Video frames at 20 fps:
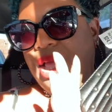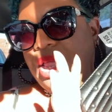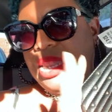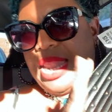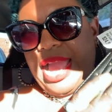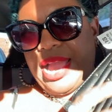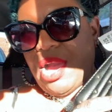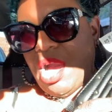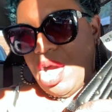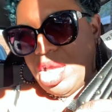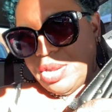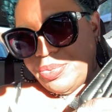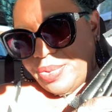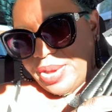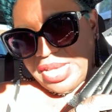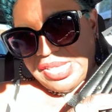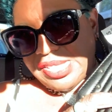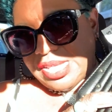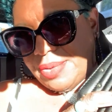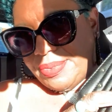like all the
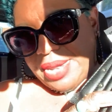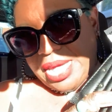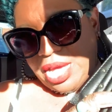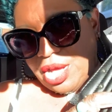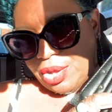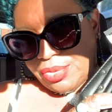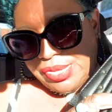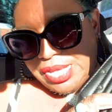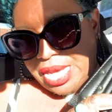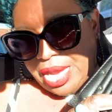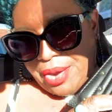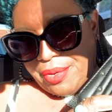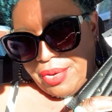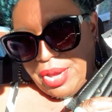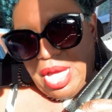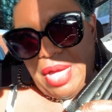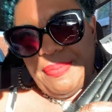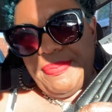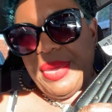rest of them, they going to tear up.